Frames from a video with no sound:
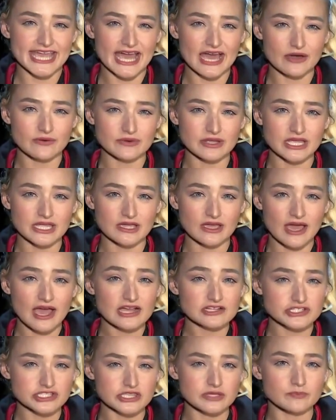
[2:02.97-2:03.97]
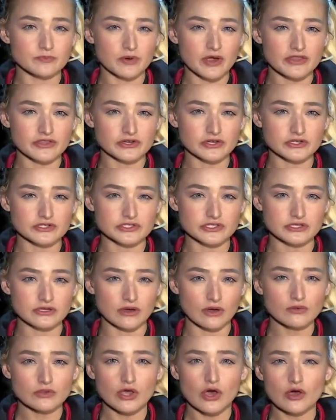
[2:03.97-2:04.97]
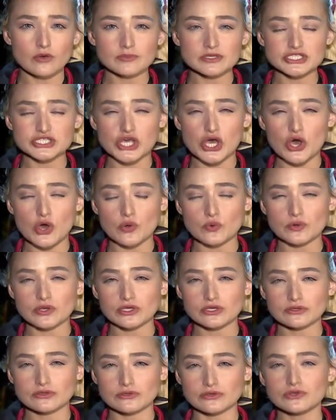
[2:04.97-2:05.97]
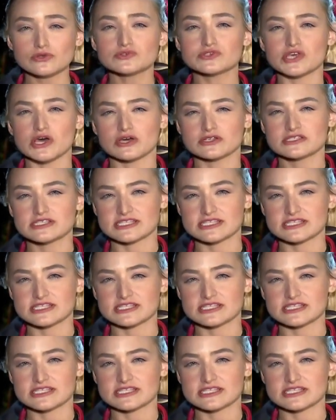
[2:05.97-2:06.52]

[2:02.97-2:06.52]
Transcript: County, Ashlyn Brothers, Oklahoma's Own, News on